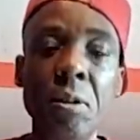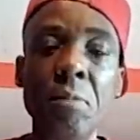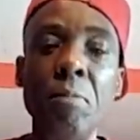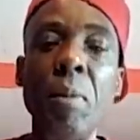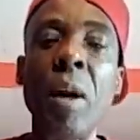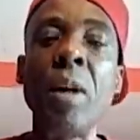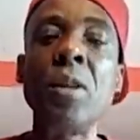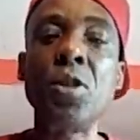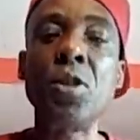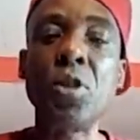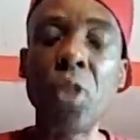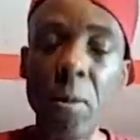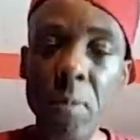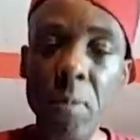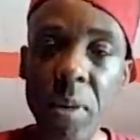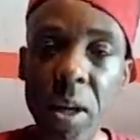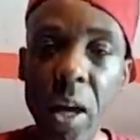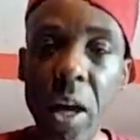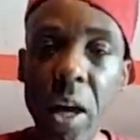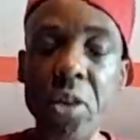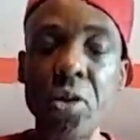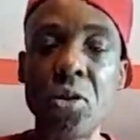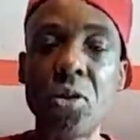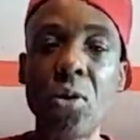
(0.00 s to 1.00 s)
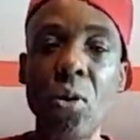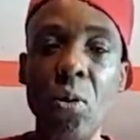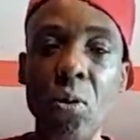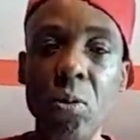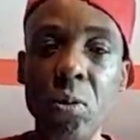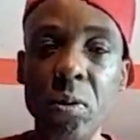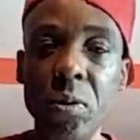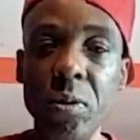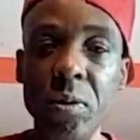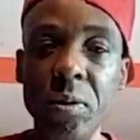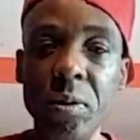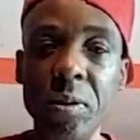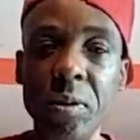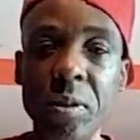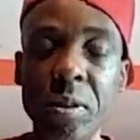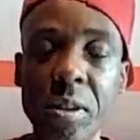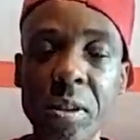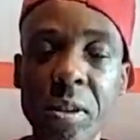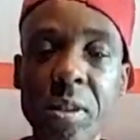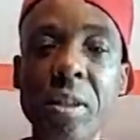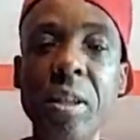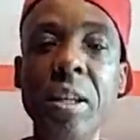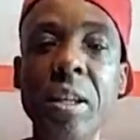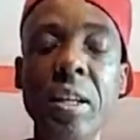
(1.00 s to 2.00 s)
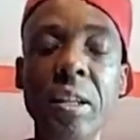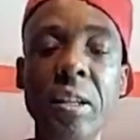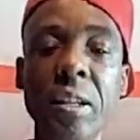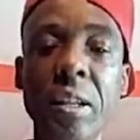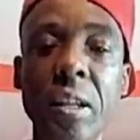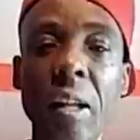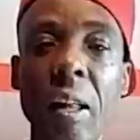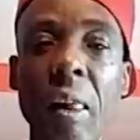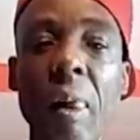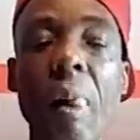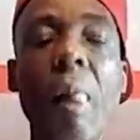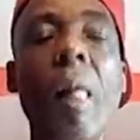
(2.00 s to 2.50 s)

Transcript: on Gemini sound. See?